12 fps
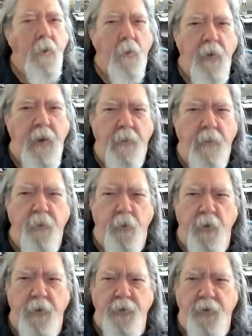We have
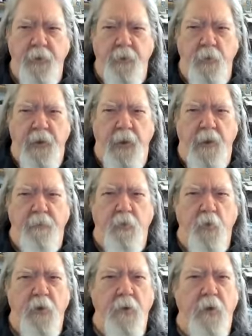volition, we have
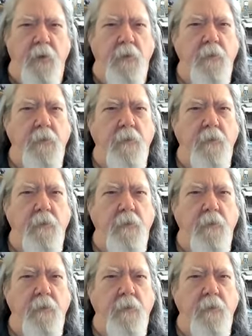will.